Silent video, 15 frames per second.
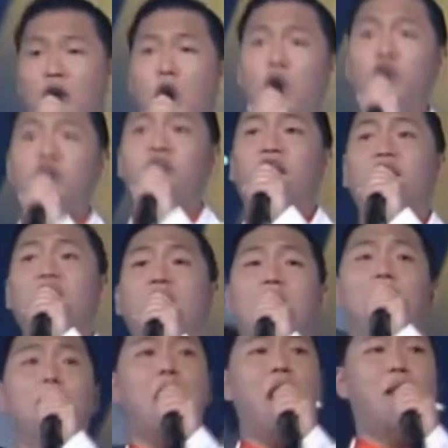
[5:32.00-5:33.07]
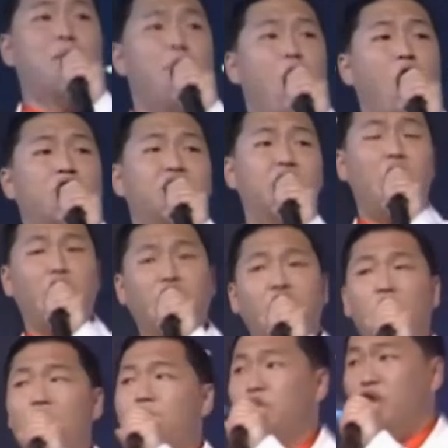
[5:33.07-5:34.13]
While employed there, he neglected
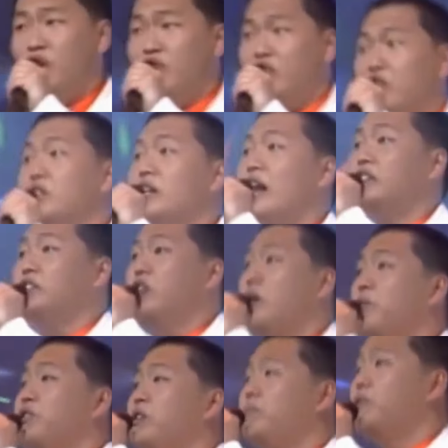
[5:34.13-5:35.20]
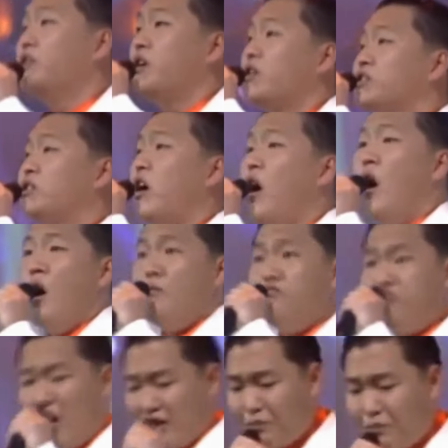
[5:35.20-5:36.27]
his duty by holding over 52
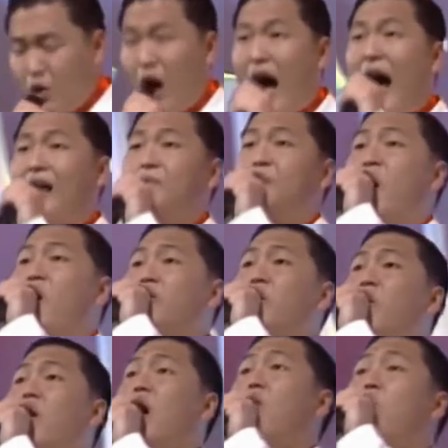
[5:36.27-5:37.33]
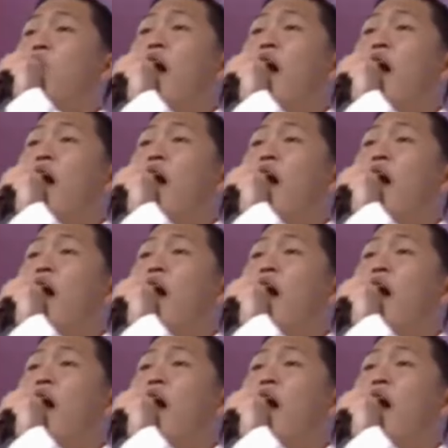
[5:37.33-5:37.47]
concerts and appearing on television